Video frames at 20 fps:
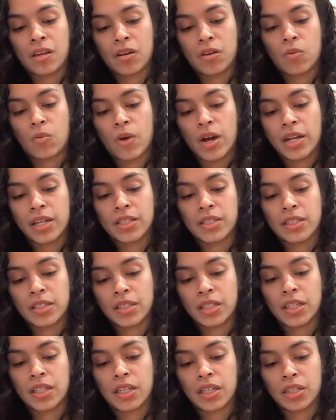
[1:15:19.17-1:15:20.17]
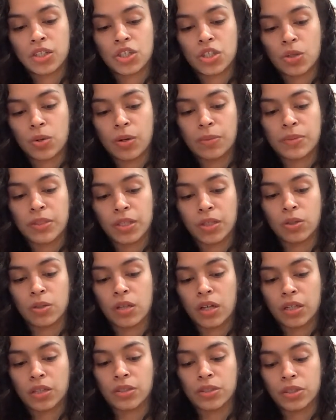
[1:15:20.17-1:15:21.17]
Why did Selena show up to
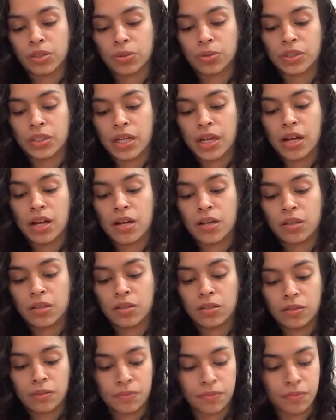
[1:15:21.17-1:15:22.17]
Yolanda's hotel?